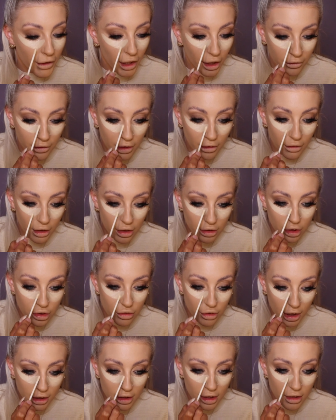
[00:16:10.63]
I've never actually
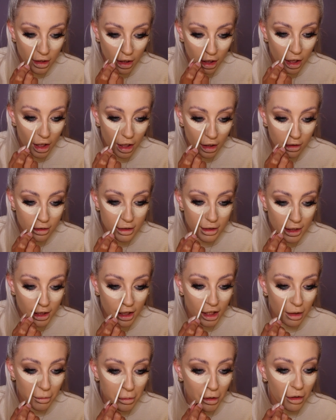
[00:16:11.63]
tried the Tarte
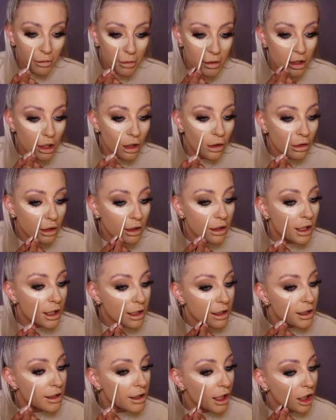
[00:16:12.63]
concealer, but I've been told that
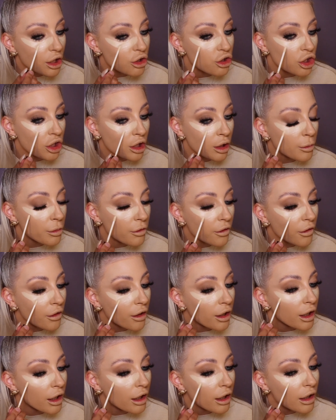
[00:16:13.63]
this is like a dupe
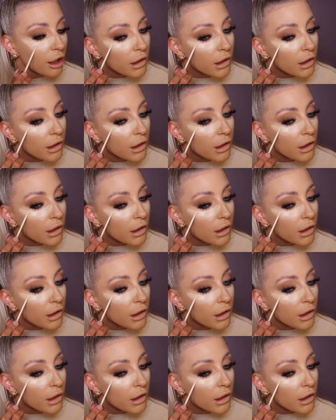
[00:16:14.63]
for it.